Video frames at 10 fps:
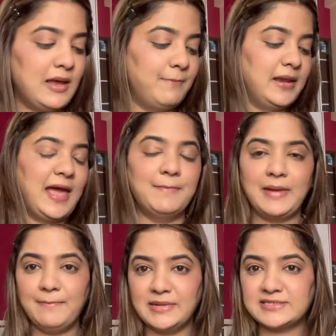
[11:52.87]
apply
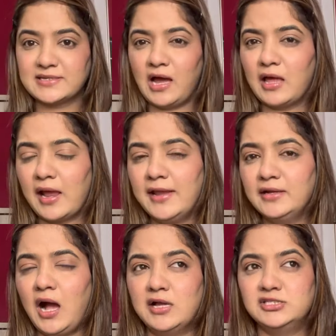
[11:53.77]
my mascara
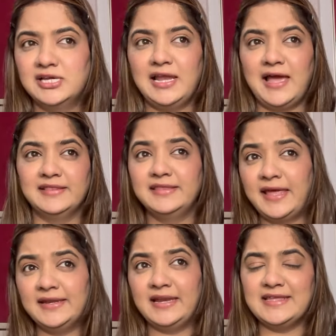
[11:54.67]
and kajal, and
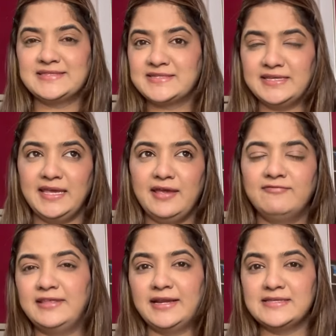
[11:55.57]
then let's see
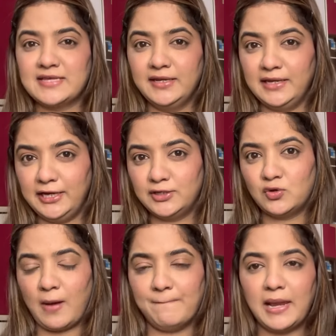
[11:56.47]
if there is a need
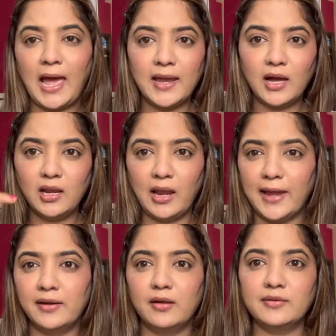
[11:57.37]
to apply a
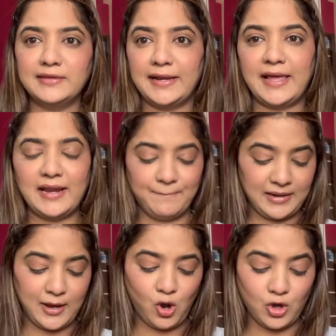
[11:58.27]
liner, then I'll
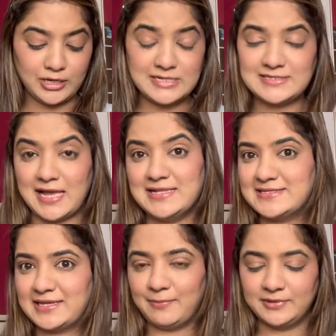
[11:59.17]
apply, or else I'll
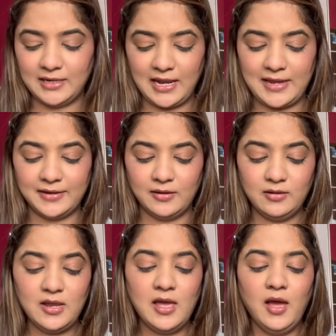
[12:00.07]
skip the
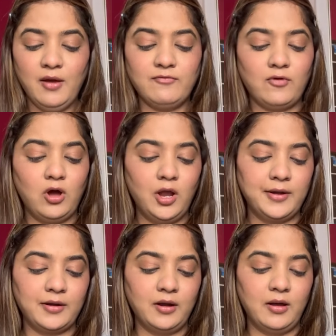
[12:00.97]
liner. For
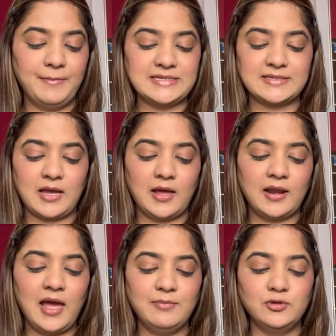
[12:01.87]

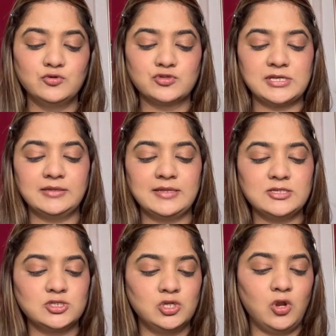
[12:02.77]
mascara, I'm using
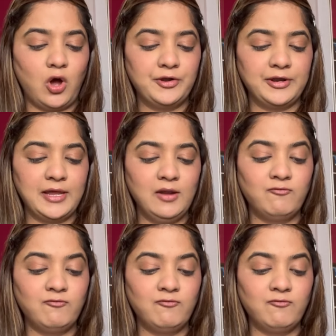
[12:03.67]
this L'Oreal